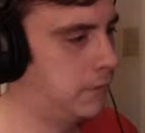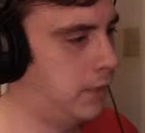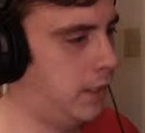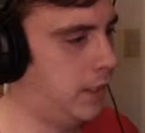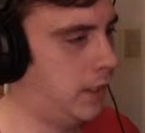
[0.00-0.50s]

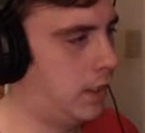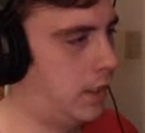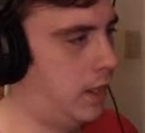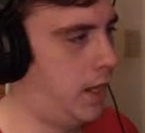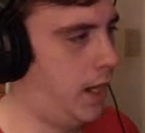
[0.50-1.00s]
Ah!
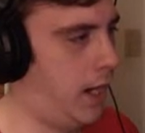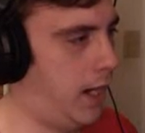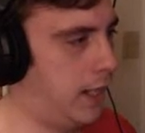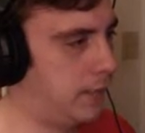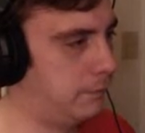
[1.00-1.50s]

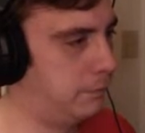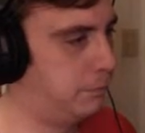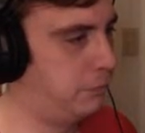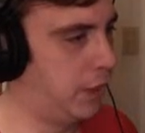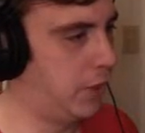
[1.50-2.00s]
I
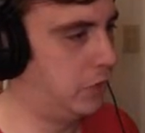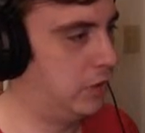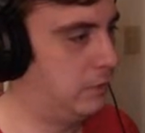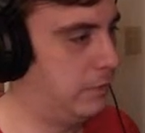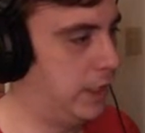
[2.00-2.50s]

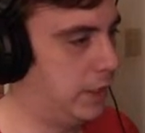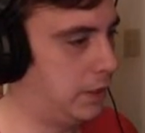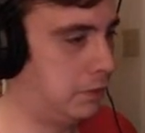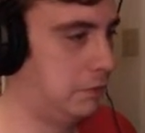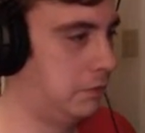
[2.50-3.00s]
barely made it.